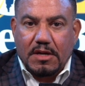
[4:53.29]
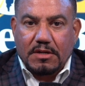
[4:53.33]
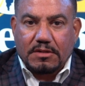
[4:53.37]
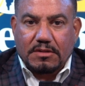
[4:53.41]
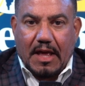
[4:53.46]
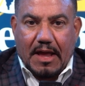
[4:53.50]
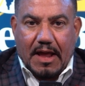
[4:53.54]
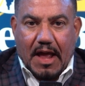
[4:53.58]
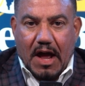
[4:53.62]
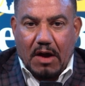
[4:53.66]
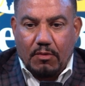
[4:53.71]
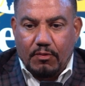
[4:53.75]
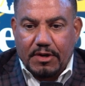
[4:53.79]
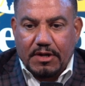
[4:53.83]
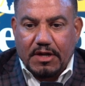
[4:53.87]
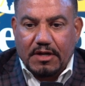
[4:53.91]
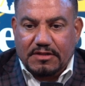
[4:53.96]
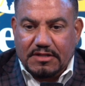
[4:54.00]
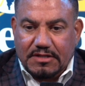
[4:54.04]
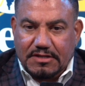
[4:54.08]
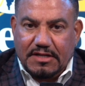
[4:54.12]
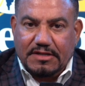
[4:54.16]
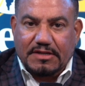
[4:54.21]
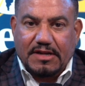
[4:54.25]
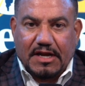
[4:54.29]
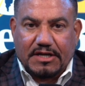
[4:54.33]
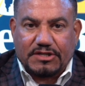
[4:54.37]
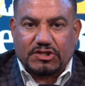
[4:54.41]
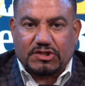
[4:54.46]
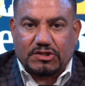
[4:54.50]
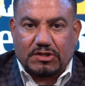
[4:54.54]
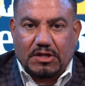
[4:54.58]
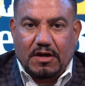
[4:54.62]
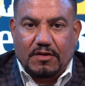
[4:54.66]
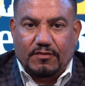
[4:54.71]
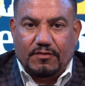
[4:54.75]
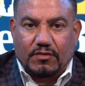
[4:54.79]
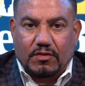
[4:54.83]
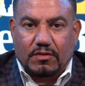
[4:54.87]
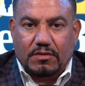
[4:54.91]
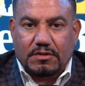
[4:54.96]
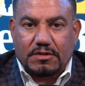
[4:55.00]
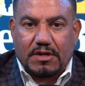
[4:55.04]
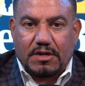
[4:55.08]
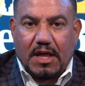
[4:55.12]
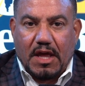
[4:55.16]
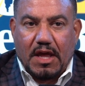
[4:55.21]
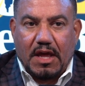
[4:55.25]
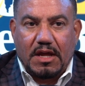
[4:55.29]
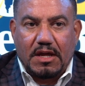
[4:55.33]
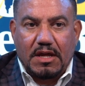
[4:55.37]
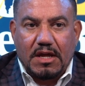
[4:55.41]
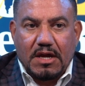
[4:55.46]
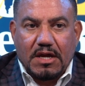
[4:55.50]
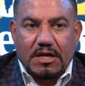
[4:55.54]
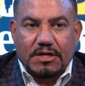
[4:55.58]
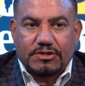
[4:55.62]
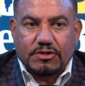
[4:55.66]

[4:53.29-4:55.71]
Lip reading: Like, I want to get to the next level, okay?